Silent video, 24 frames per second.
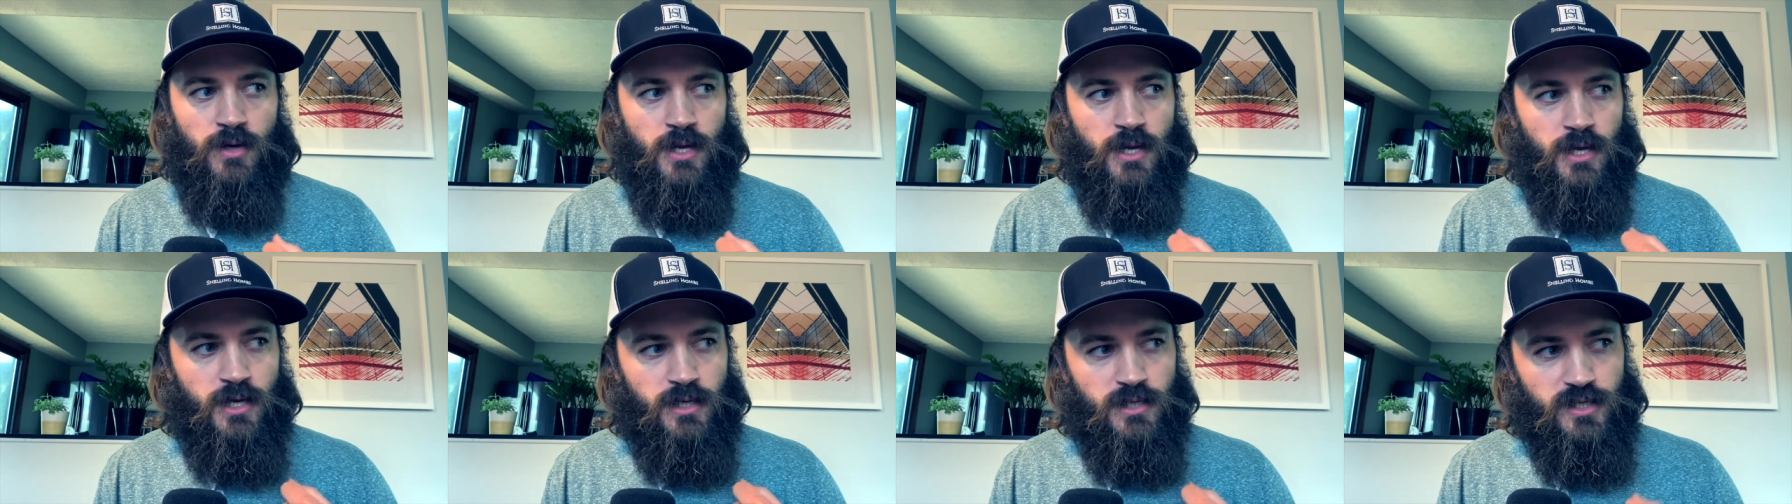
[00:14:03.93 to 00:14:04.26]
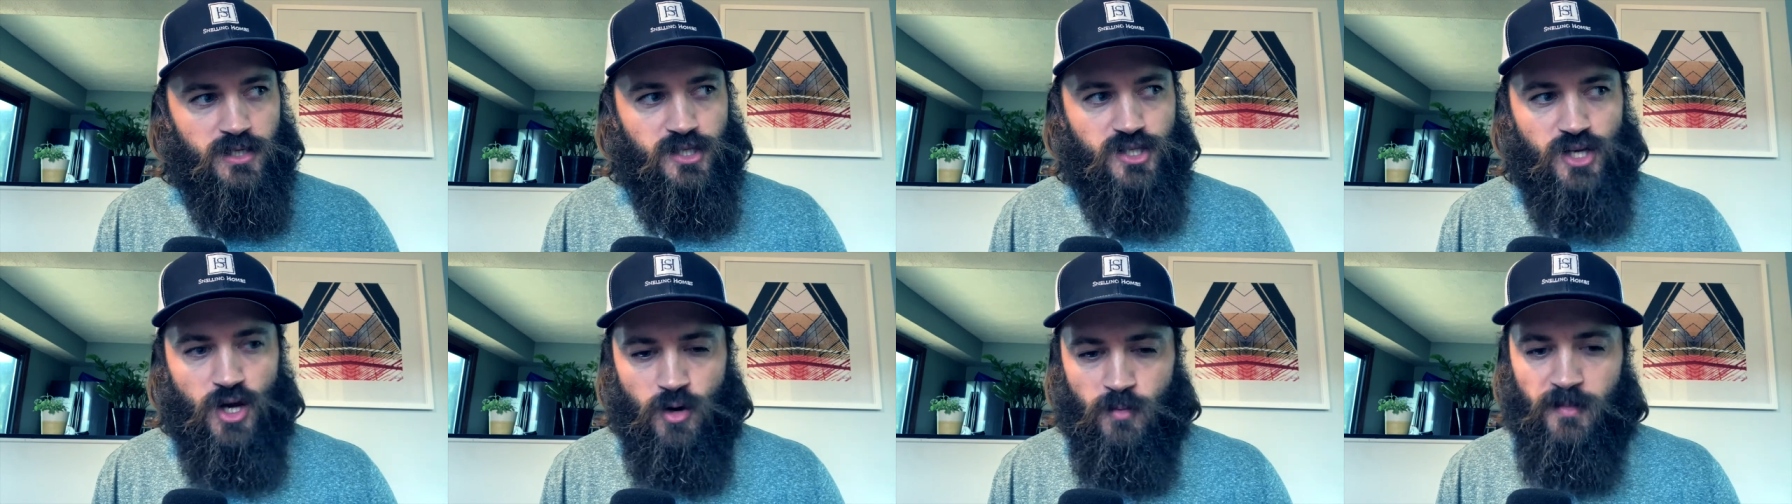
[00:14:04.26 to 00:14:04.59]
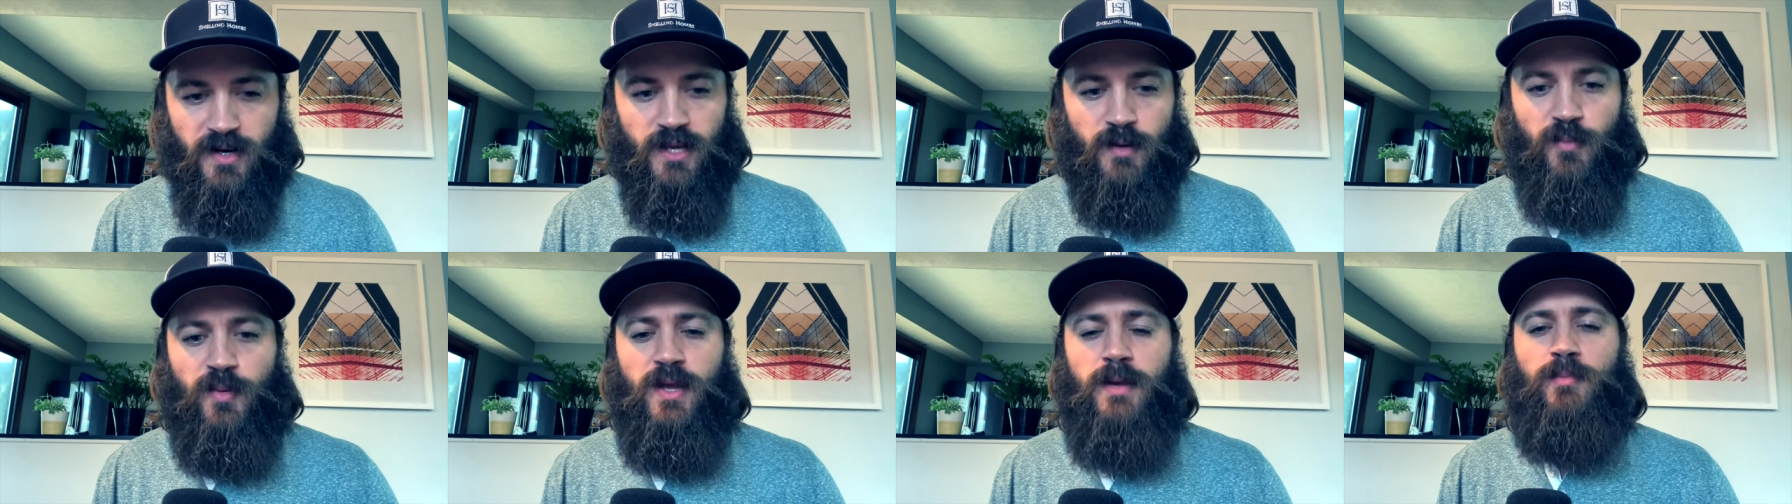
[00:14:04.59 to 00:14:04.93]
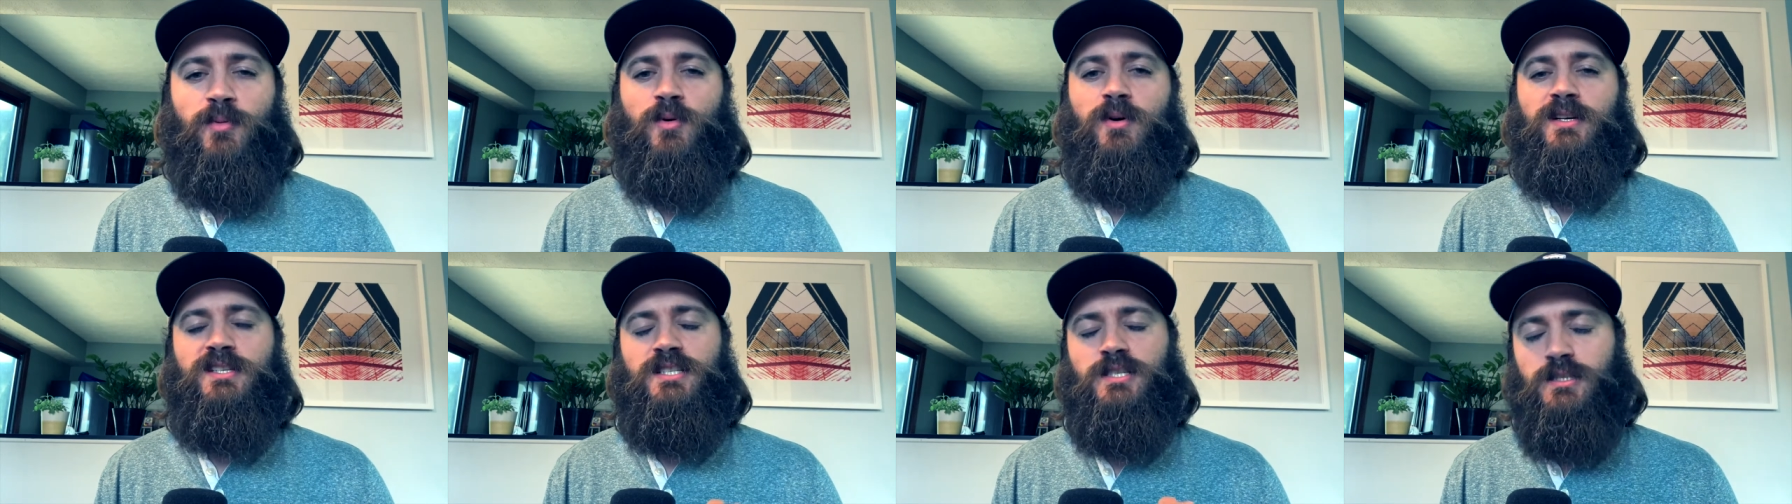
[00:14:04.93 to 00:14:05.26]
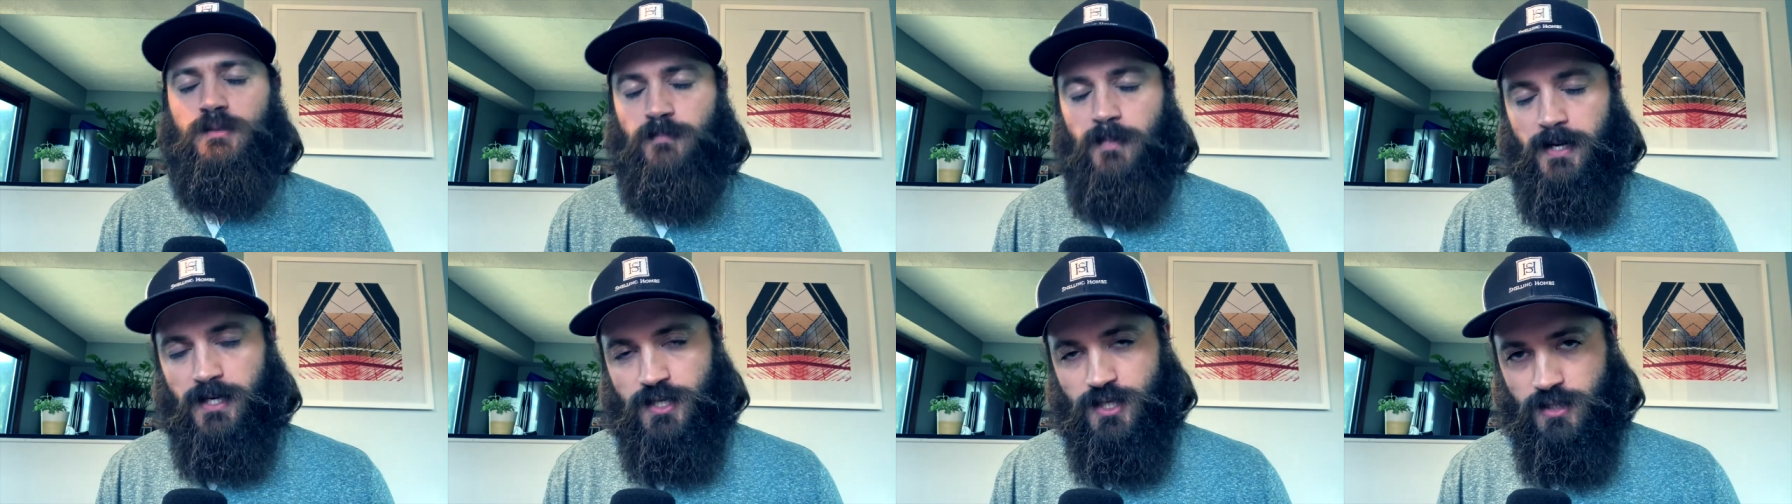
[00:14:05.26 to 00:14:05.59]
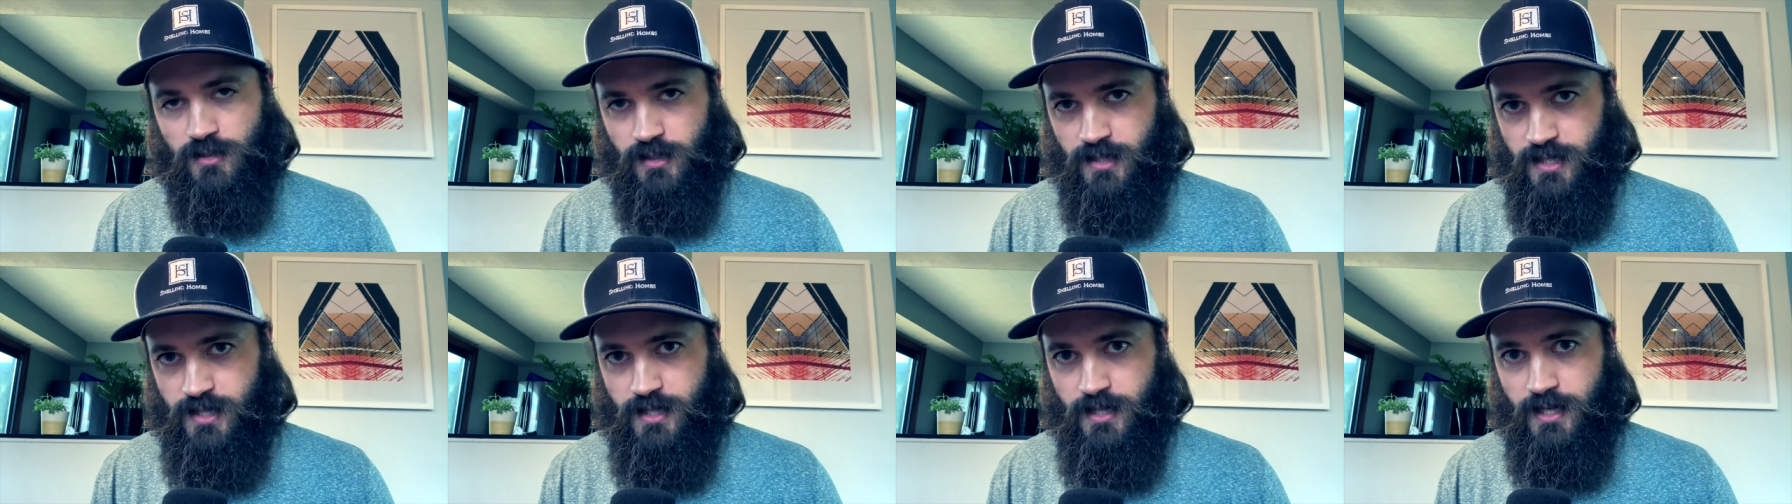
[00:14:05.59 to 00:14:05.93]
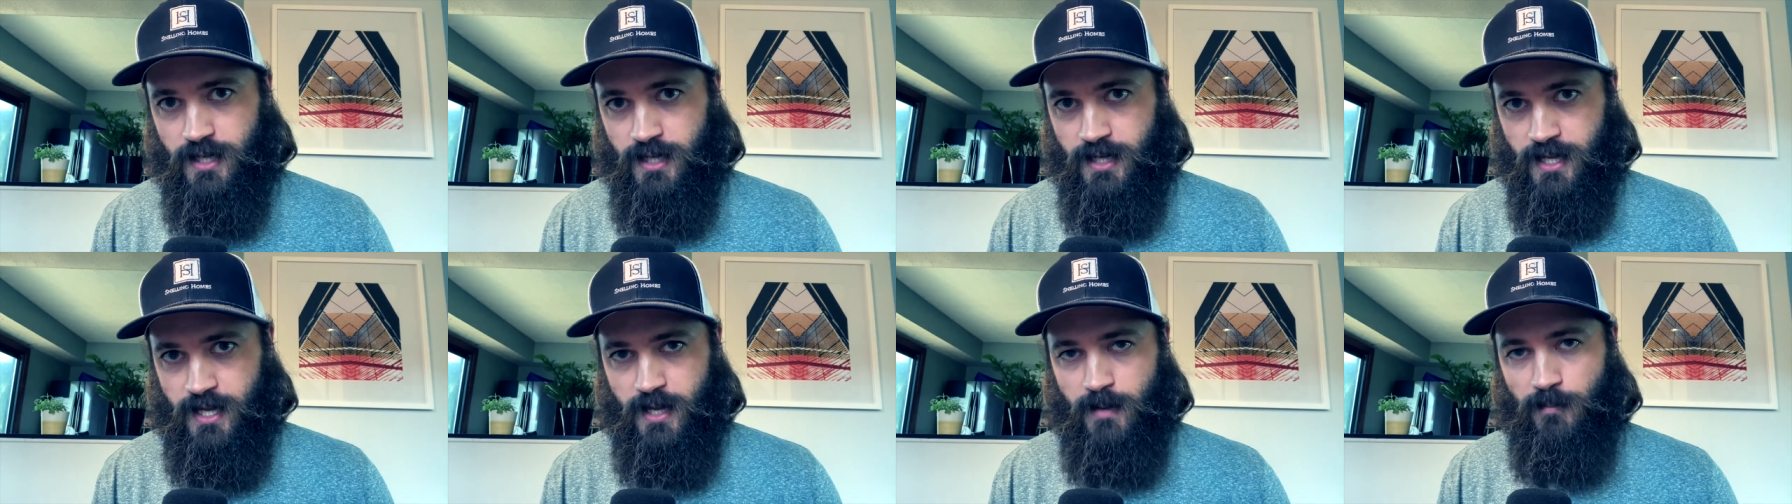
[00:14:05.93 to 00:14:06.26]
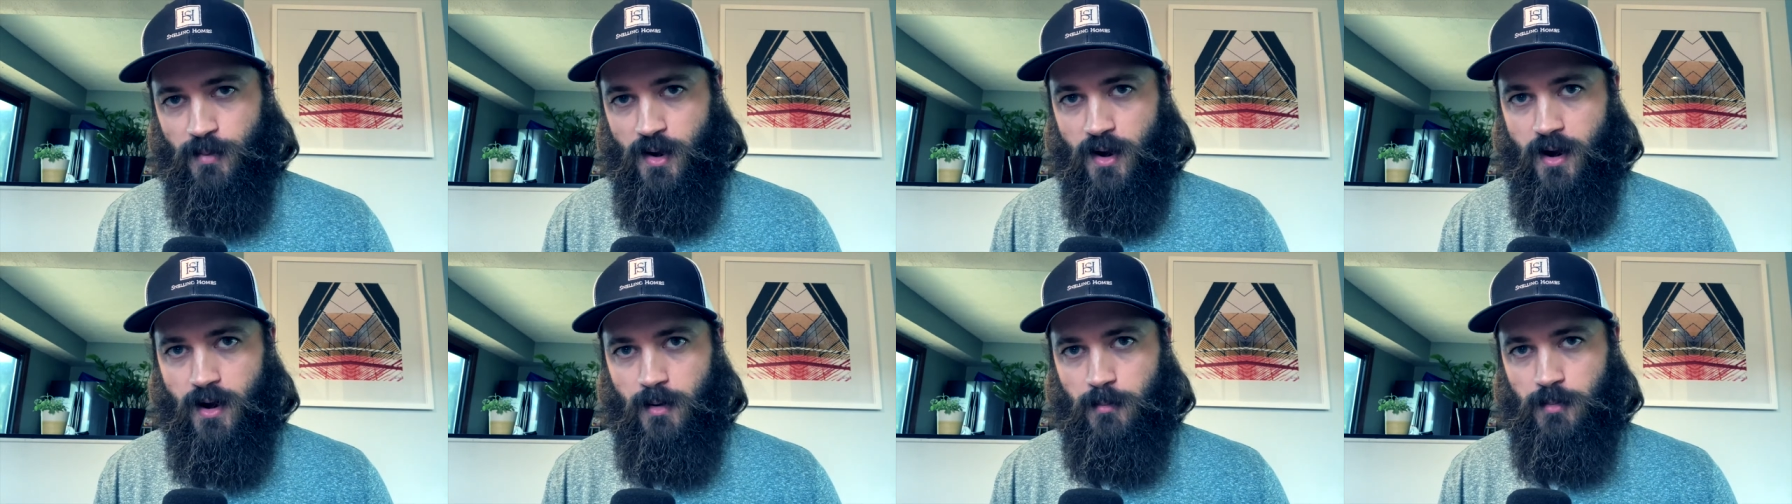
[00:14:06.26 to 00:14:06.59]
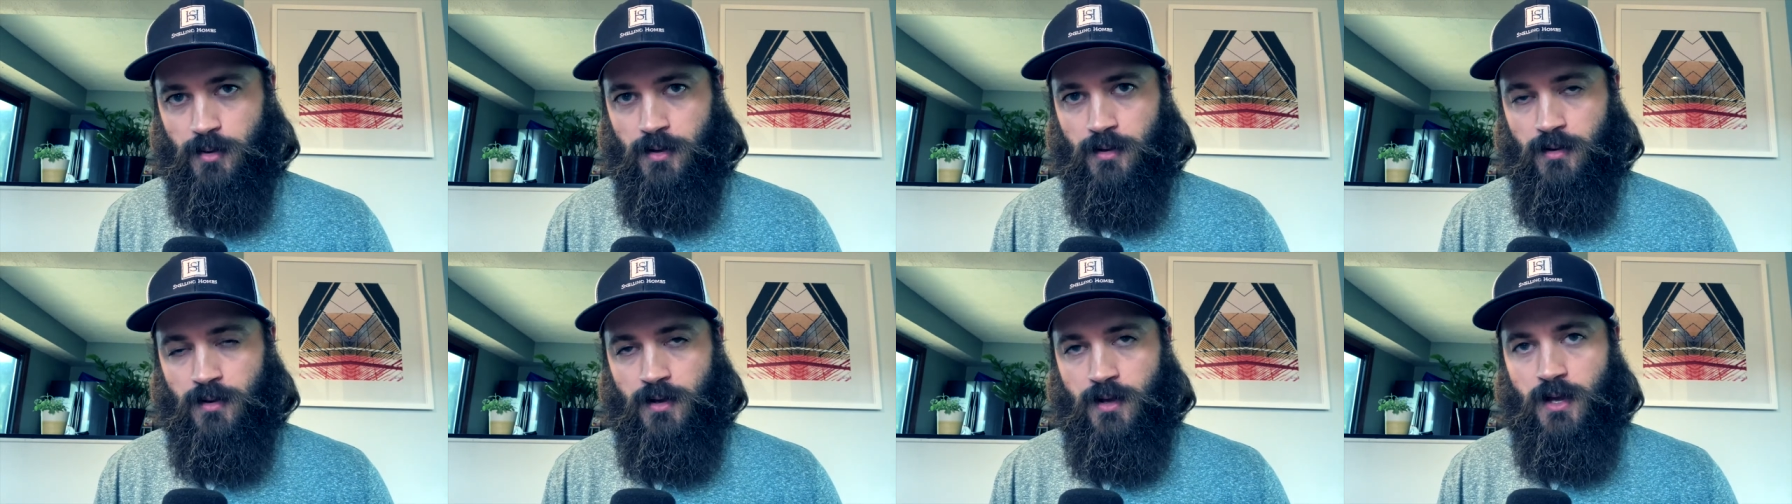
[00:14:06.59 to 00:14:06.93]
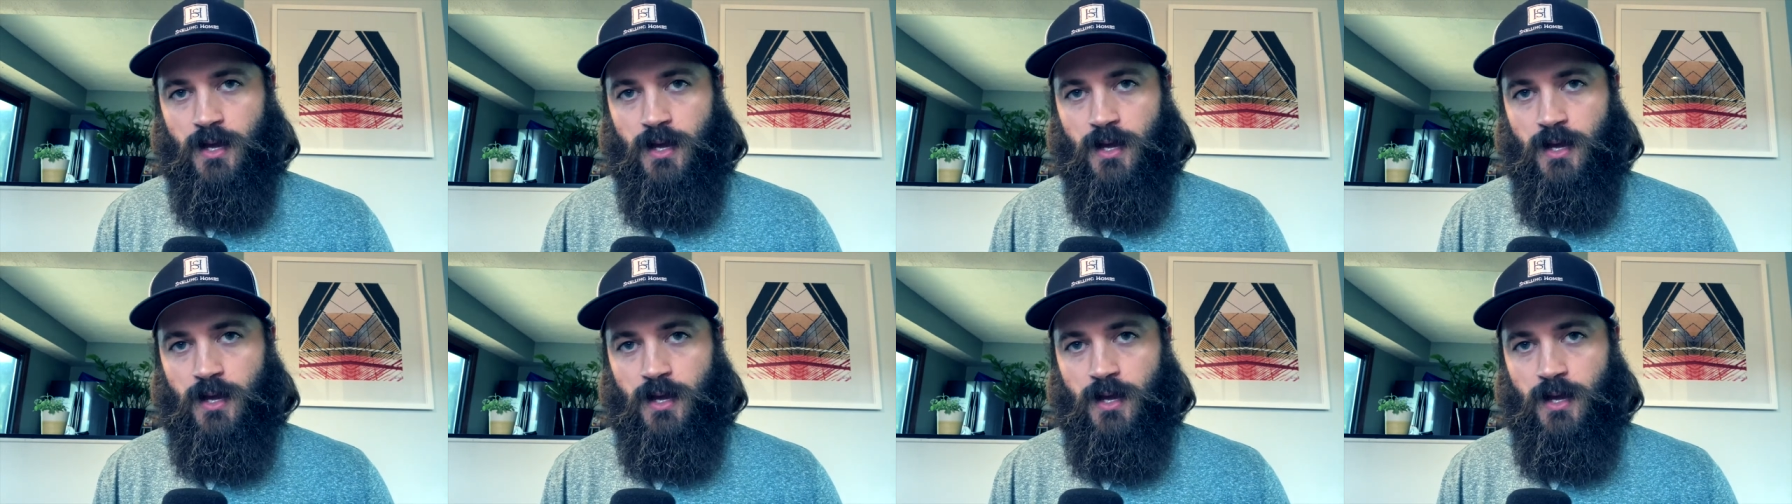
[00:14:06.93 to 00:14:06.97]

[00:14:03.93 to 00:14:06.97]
So many people, especially in hip hop,